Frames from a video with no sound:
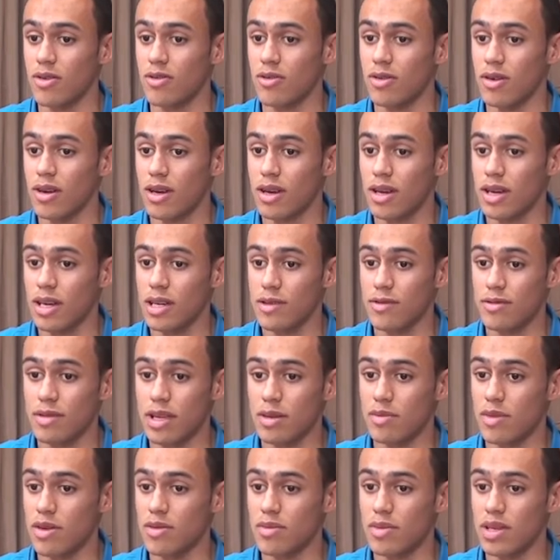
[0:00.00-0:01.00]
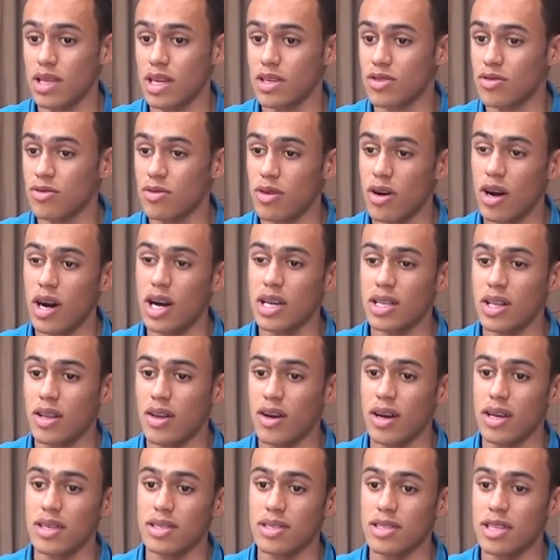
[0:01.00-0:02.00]
From that moment that's what I
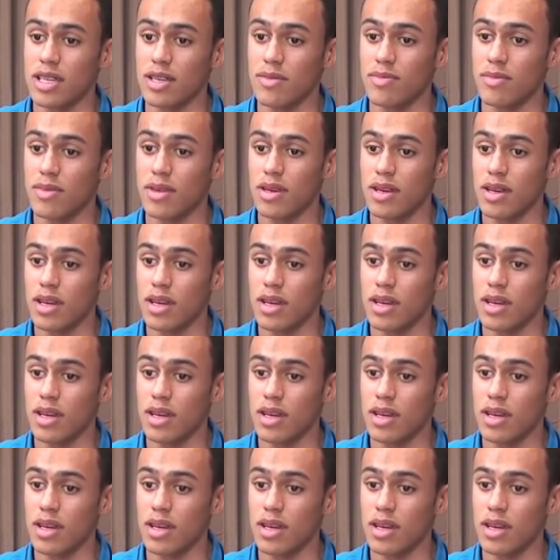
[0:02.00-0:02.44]
idolised him.